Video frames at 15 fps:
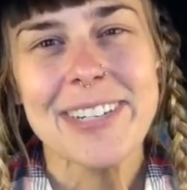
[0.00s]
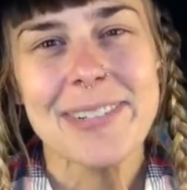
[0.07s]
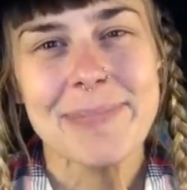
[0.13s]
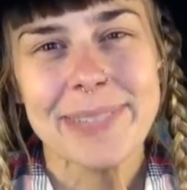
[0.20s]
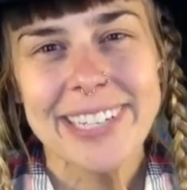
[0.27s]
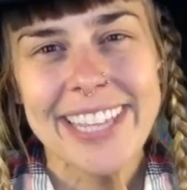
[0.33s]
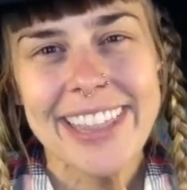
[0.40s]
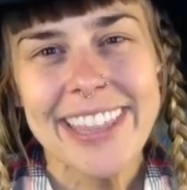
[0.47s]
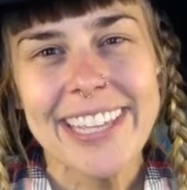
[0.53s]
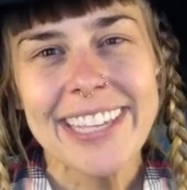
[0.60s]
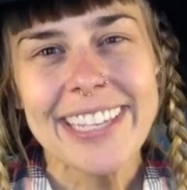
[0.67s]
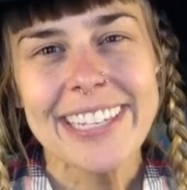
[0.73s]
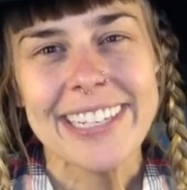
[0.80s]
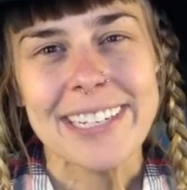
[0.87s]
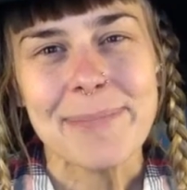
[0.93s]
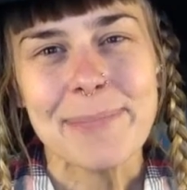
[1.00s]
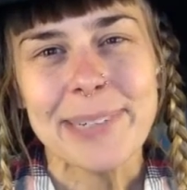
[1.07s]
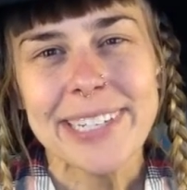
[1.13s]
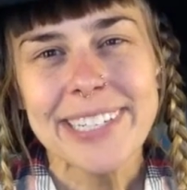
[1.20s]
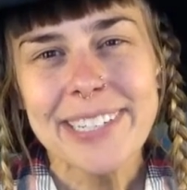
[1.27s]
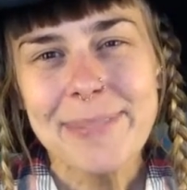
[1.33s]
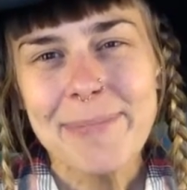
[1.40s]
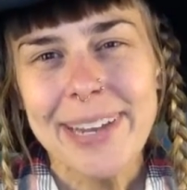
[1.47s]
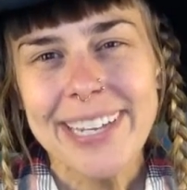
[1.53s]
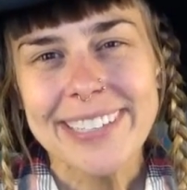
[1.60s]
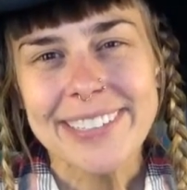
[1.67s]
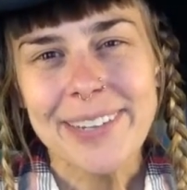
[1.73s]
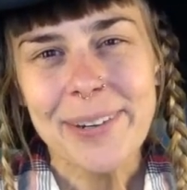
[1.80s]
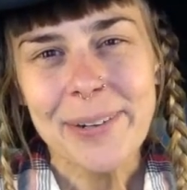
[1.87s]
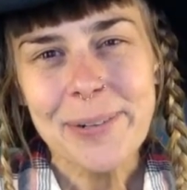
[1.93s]
Breathe in and bring your
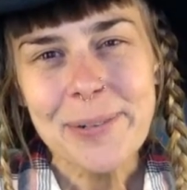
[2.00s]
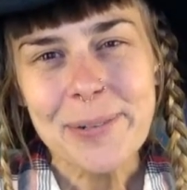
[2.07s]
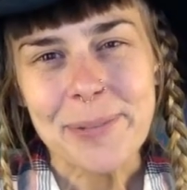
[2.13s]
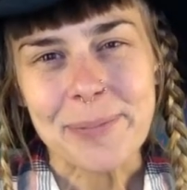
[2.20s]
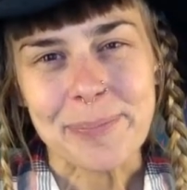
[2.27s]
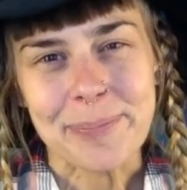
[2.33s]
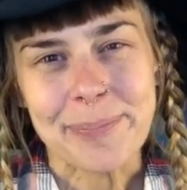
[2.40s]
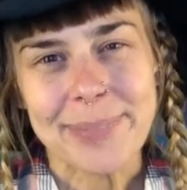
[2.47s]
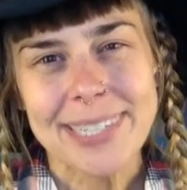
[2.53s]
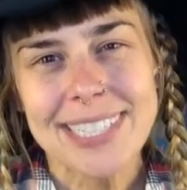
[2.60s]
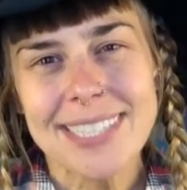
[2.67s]
mind home.